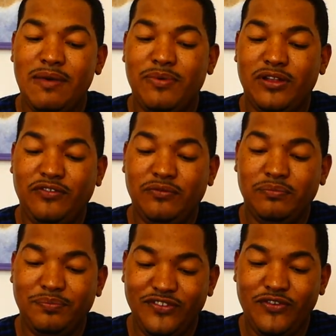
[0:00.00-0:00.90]

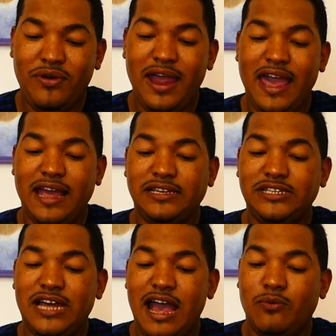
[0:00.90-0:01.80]
But
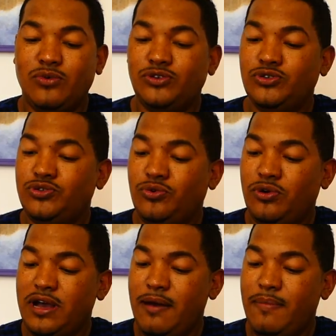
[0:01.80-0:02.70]
beforehand, I want to
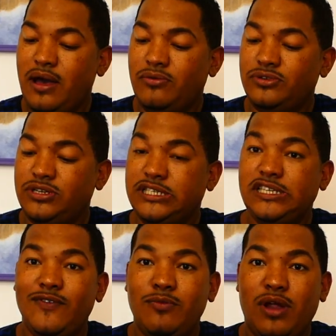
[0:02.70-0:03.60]
talk about
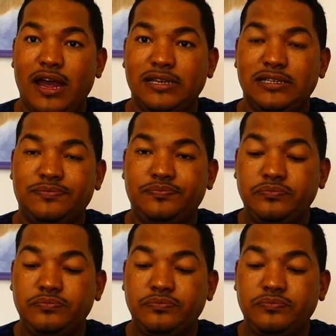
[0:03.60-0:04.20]
Stephen Bright.